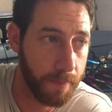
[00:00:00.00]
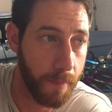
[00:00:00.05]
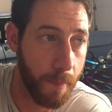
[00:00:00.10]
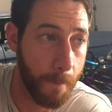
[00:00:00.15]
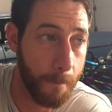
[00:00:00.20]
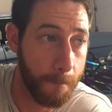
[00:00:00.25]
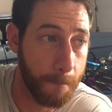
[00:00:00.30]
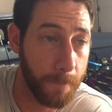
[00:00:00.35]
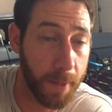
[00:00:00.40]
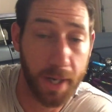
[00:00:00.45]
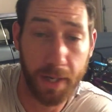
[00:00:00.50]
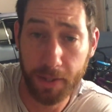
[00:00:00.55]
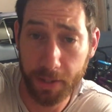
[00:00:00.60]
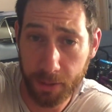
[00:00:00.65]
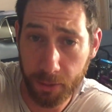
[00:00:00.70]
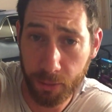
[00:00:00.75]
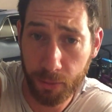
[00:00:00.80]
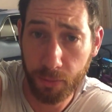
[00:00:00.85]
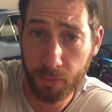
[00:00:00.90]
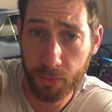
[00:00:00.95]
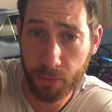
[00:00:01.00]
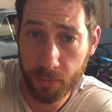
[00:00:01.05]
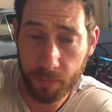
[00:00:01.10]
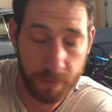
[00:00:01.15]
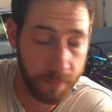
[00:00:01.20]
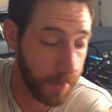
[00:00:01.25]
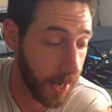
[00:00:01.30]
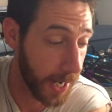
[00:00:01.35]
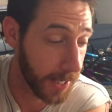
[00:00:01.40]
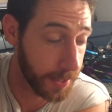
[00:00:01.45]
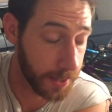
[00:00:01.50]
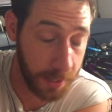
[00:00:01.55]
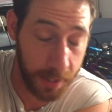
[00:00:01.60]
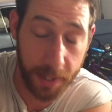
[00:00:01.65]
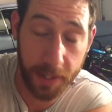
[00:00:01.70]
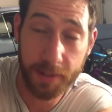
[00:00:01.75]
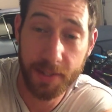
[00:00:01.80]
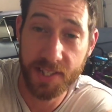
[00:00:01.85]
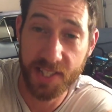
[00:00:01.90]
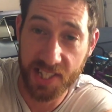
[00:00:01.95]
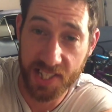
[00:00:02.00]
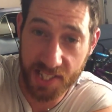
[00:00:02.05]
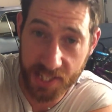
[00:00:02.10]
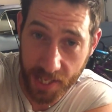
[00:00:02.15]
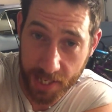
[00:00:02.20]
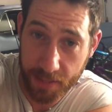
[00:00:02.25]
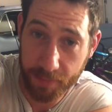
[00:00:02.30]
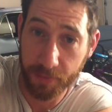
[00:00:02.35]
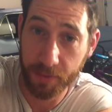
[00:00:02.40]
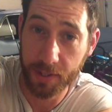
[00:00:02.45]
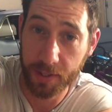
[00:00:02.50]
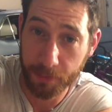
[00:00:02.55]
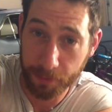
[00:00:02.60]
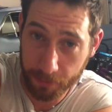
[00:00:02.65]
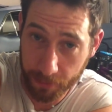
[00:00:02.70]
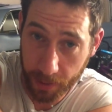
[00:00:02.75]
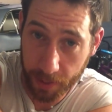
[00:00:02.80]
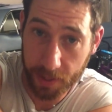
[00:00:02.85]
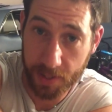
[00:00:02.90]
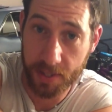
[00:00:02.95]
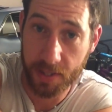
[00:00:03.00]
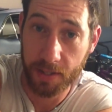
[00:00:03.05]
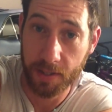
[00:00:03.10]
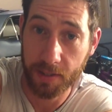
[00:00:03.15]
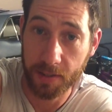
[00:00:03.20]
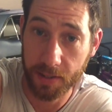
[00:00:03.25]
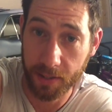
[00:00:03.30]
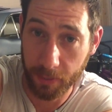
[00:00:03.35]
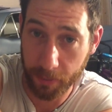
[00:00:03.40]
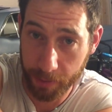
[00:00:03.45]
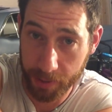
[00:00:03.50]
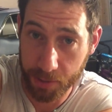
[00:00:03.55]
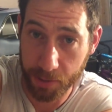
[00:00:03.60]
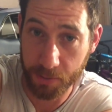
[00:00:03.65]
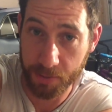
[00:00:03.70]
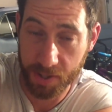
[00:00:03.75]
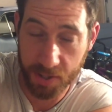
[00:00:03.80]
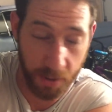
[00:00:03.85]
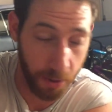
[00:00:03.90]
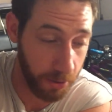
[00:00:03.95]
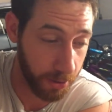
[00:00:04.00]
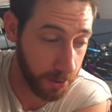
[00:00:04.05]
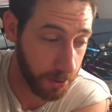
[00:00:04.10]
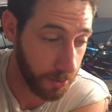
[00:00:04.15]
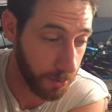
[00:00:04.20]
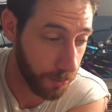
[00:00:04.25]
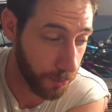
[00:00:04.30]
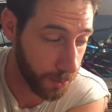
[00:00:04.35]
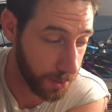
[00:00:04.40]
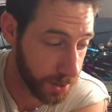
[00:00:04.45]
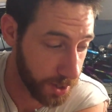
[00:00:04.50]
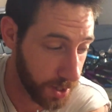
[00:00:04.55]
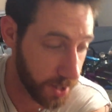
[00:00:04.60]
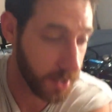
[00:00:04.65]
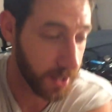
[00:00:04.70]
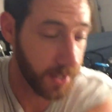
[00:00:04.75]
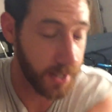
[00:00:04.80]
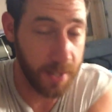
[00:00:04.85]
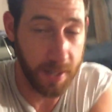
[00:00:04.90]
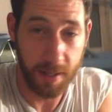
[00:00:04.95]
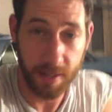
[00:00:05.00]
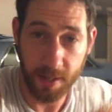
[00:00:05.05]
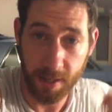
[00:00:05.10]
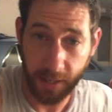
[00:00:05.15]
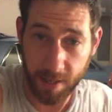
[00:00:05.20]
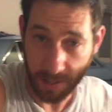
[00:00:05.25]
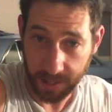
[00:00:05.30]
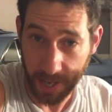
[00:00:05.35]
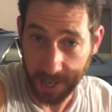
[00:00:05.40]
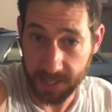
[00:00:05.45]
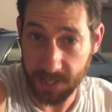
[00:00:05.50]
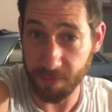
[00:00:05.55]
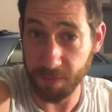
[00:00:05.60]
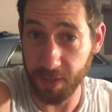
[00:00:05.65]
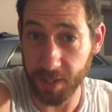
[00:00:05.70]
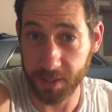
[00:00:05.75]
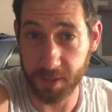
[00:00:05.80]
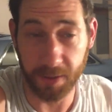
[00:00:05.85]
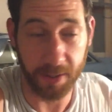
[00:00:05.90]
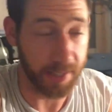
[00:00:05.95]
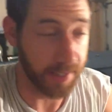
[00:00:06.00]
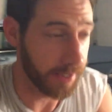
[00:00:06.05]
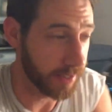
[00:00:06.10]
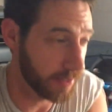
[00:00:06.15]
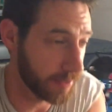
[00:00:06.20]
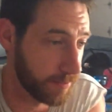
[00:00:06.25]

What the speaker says: but I did successfully fix the original starter, which it's a victory.